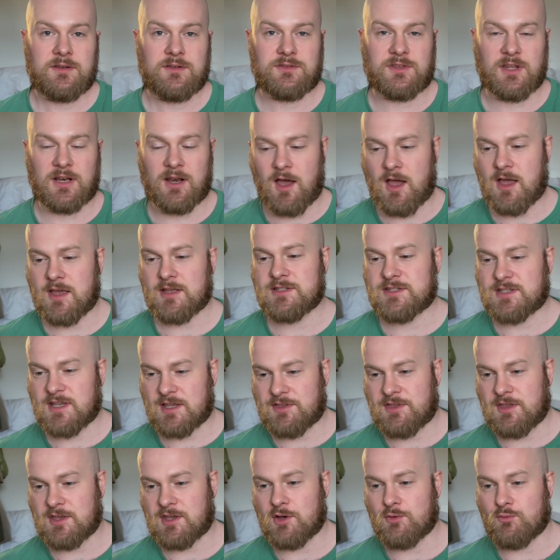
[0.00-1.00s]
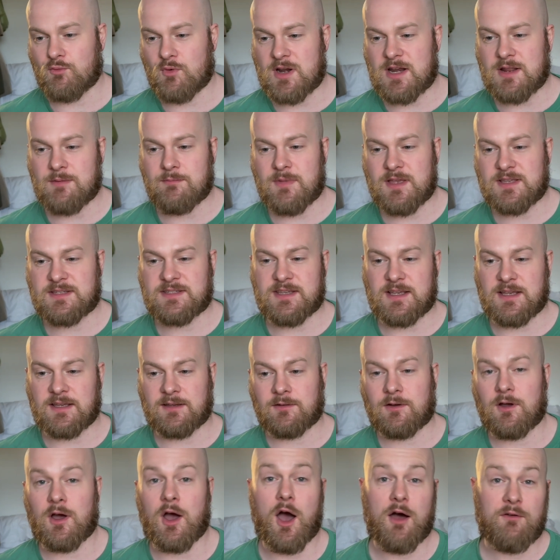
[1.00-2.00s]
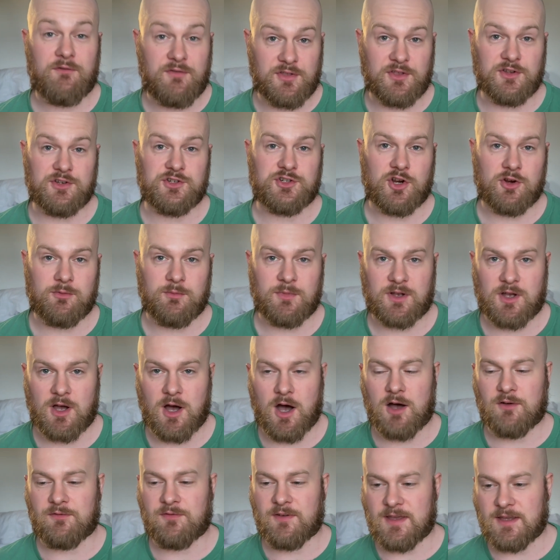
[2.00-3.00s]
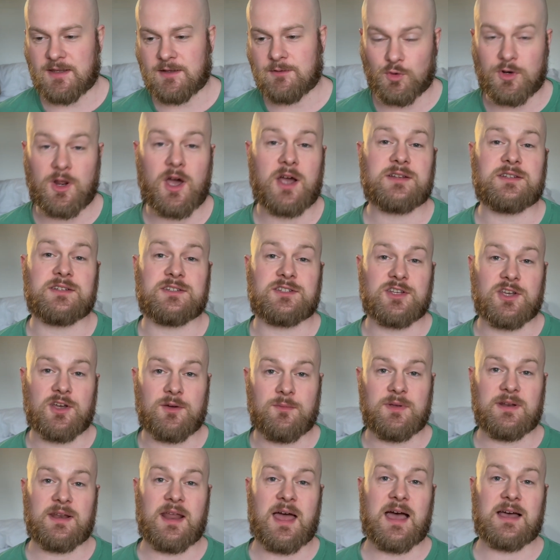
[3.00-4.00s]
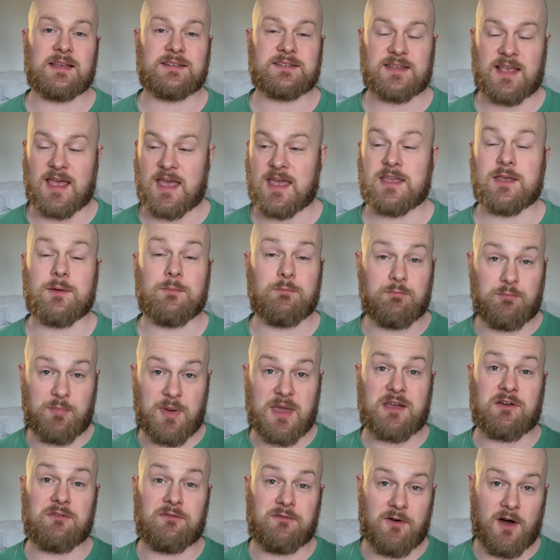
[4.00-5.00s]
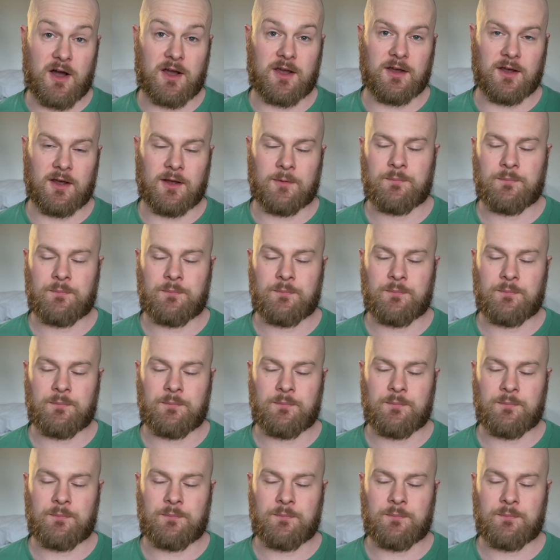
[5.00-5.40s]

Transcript: the Lions, I think, are really missing, other than Joe McCarthy, what I determine as a big fucker.